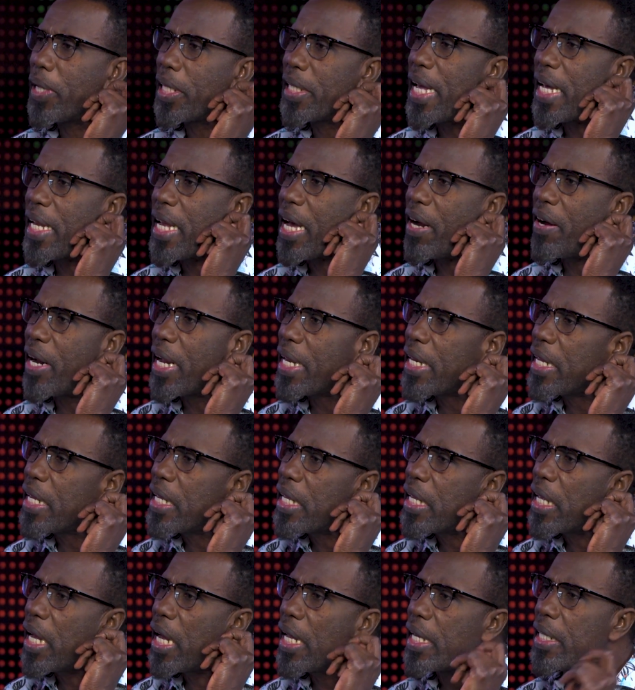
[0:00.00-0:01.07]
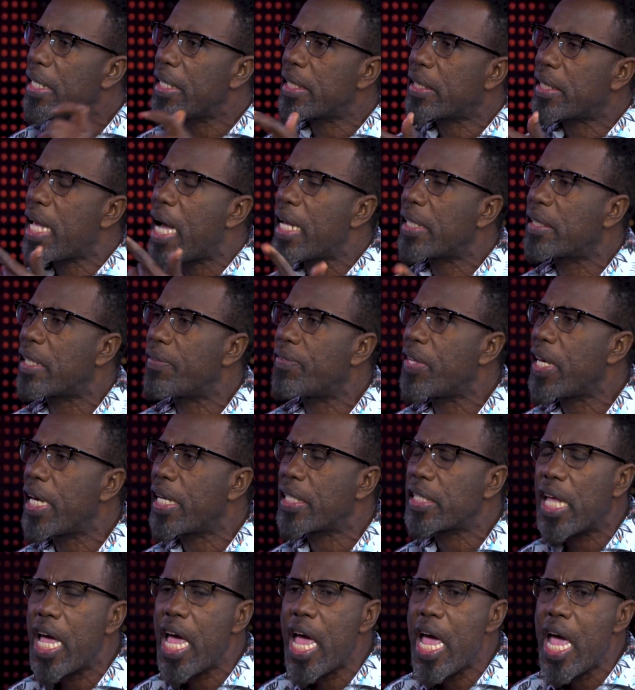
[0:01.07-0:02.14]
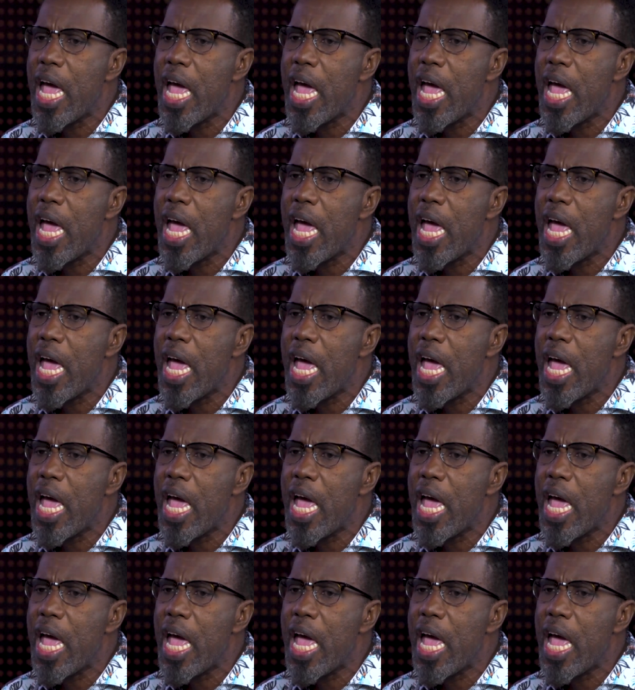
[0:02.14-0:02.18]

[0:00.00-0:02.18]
if not dead already, and these kinds of things.